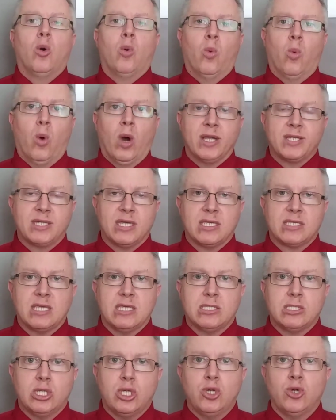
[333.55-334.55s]
What does
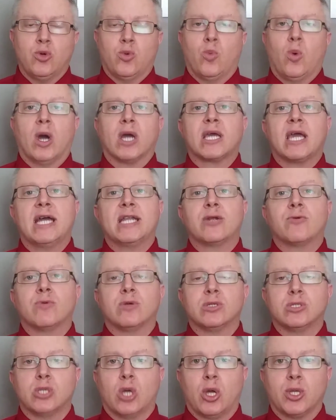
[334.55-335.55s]
it do? What kind of
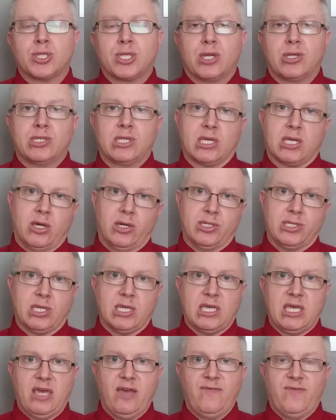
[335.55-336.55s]
results is it going to
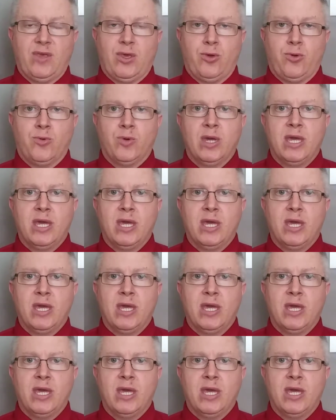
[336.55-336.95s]
give you?